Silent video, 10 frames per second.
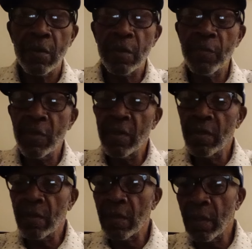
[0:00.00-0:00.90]
There have been
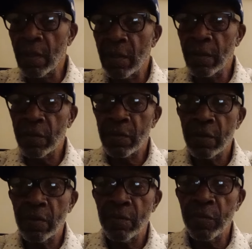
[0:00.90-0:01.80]
little lulls,
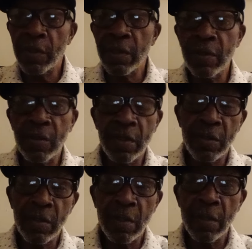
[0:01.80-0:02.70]
but
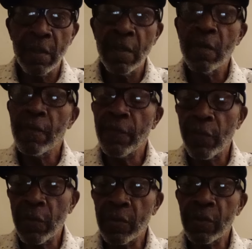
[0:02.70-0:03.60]
consistently,
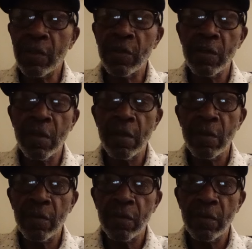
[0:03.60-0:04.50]
46
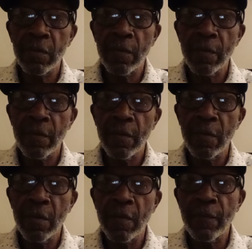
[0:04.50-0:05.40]
years,
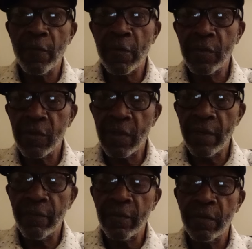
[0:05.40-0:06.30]

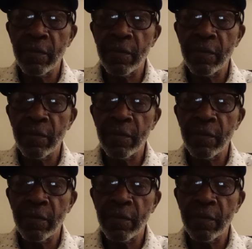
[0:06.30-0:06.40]
47.